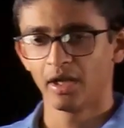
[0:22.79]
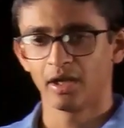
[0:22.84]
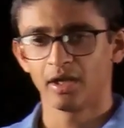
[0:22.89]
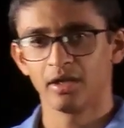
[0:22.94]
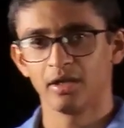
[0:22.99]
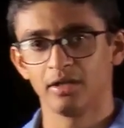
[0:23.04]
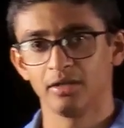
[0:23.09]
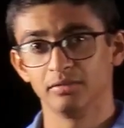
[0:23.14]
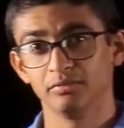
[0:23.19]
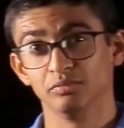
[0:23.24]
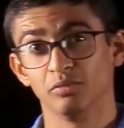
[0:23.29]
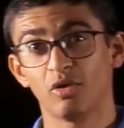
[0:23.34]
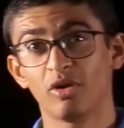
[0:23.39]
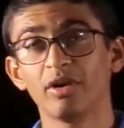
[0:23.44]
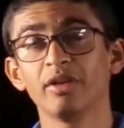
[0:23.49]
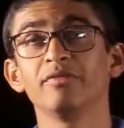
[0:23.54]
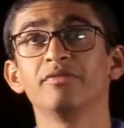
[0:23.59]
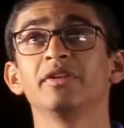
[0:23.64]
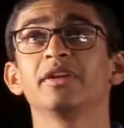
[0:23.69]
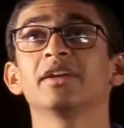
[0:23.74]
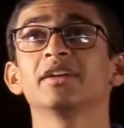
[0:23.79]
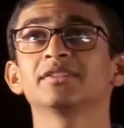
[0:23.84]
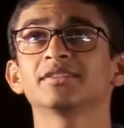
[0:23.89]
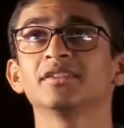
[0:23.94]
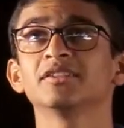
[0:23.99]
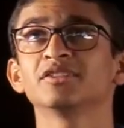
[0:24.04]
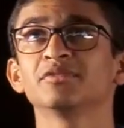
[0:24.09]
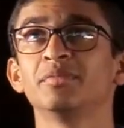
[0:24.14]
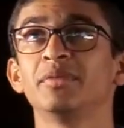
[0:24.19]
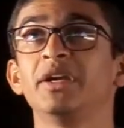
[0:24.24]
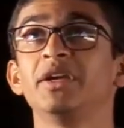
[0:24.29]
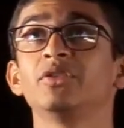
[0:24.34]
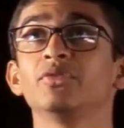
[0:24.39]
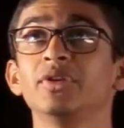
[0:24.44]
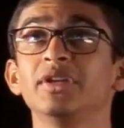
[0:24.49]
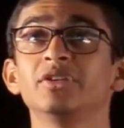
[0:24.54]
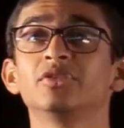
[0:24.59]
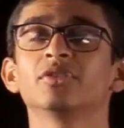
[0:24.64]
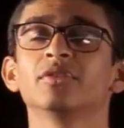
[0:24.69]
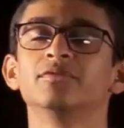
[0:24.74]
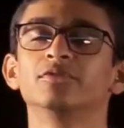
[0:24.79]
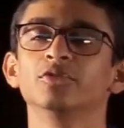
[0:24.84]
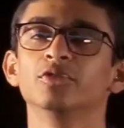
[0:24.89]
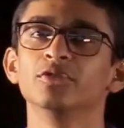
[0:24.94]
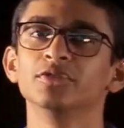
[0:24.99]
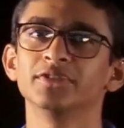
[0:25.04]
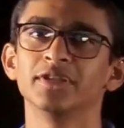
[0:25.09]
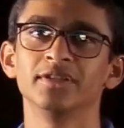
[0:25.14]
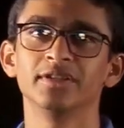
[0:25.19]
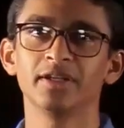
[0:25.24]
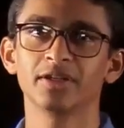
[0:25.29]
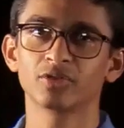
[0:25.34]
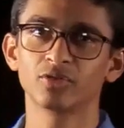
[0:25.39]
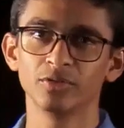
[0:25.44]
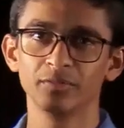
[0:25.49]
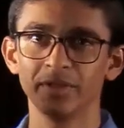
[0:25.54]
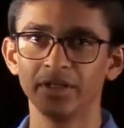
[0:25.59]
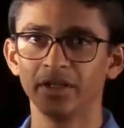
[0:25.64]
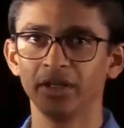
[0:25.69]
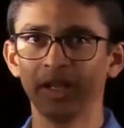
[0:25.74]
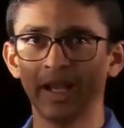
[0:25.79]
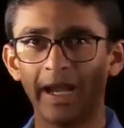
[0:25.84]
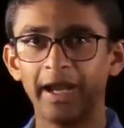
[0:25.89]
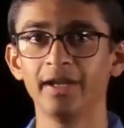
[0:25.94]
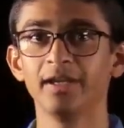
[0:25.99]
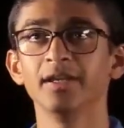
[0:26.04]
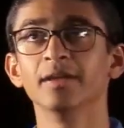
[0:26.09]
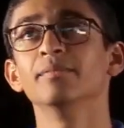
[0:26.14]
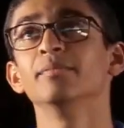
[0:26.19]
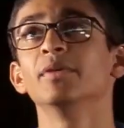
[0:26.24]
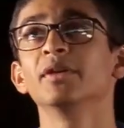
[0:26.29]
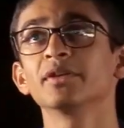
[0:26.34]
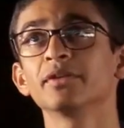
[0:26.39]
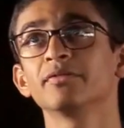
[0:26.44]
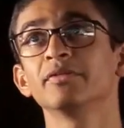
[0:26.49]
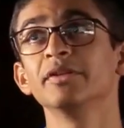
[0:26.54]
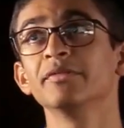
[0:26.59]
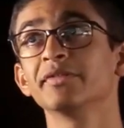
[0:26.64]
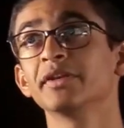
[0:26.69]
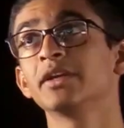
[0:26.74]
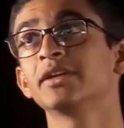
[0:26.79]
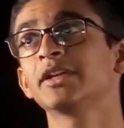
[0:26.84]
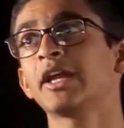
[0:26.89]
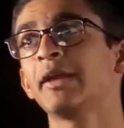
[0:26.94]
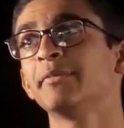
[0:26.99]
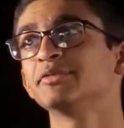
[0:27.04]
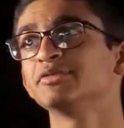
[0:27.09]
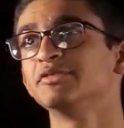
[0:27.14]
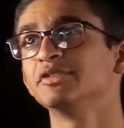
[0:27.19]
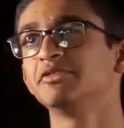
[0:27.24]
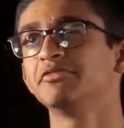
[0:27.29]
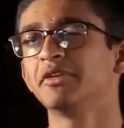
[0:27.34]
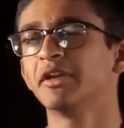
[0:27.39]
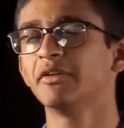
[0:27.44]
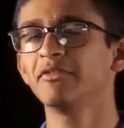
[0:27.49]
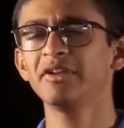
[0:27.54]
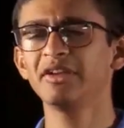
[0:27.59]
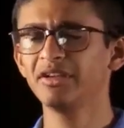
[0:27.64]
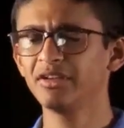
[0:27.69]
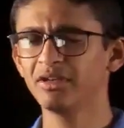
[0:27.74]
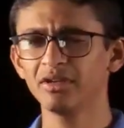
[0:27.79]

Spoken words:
modifications made to each of those, and there could be n number of different types which we have.